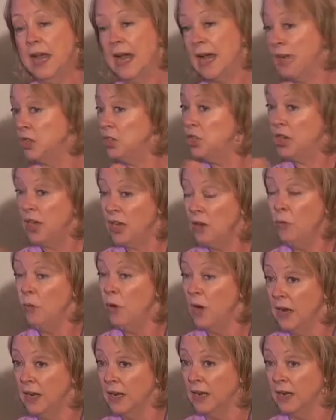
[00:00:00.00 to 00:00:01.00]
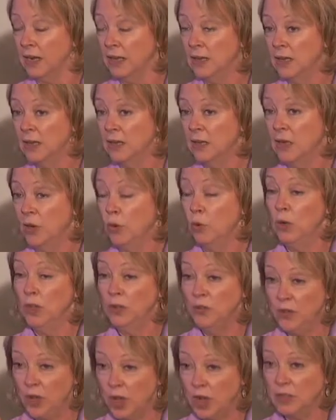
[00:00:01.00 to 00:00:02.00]
And Gen Y will
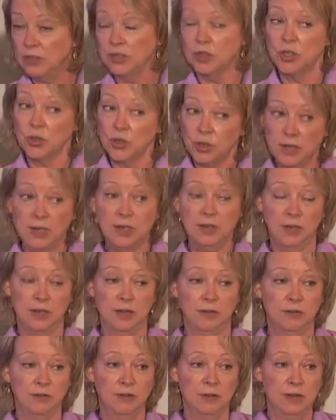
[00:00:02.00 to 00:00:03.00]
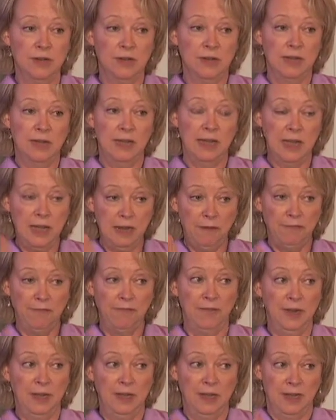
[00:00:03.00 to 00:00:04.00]
not join you
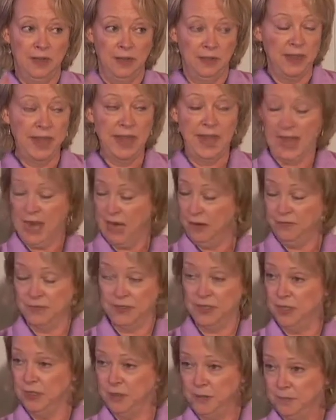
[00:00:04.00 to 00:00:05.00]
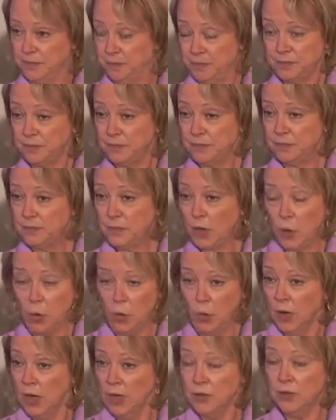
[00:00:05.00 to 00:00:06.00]
if they have to
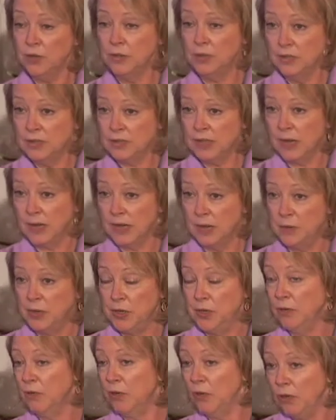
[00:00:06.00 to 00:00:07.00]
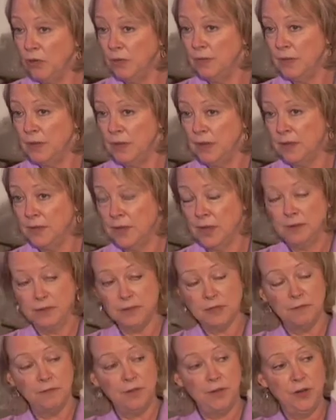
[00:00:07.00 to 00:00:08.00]
work all the time. And you're all,
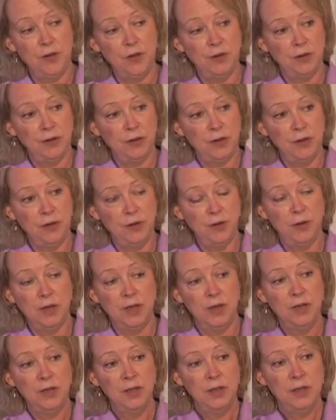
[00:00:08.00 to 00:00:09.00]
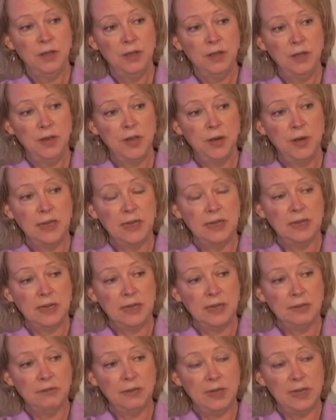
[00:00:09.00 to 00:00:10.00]
those of you who are, you know,
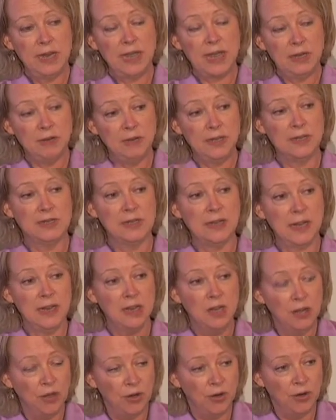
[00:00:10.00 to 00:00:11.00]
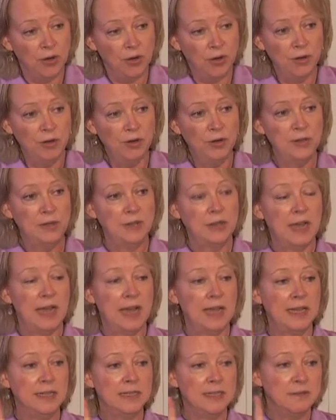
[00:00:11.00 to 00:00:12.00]
in areas like law
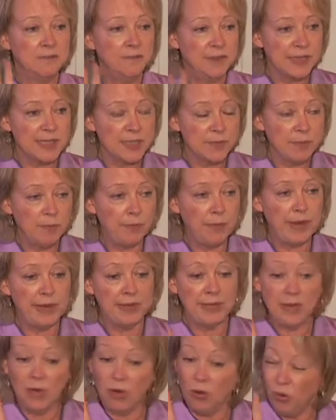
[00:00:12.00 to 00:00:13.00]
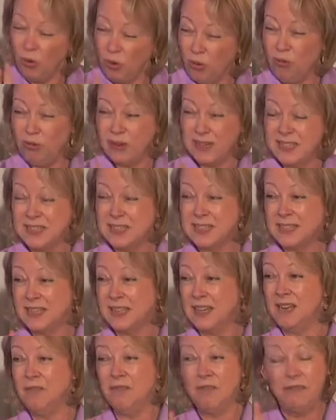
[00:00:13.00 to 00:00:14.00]
and investment banking are already
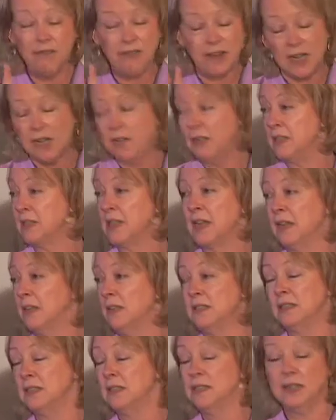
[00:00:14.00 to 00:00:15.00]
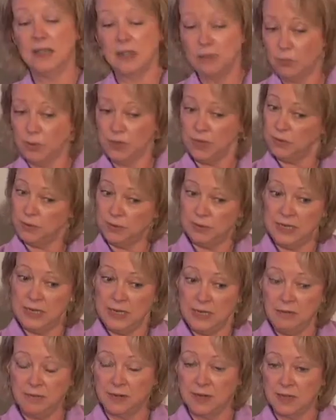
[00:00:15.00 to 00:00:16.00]
seeing very talented young people
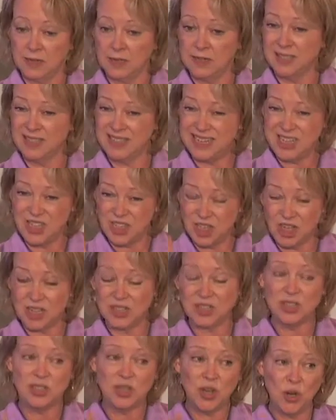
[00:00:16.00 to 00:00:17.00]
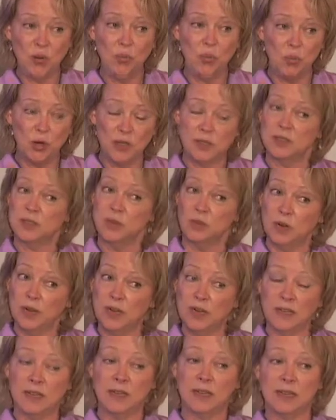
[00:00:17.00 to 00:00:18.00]
leaving because they just don't want to
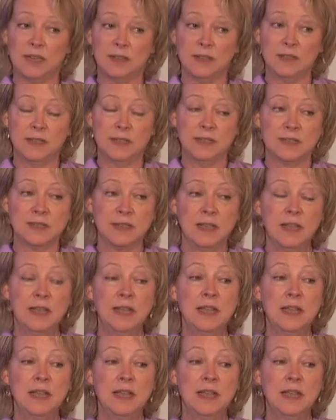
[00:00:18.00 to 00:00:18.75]
work like this.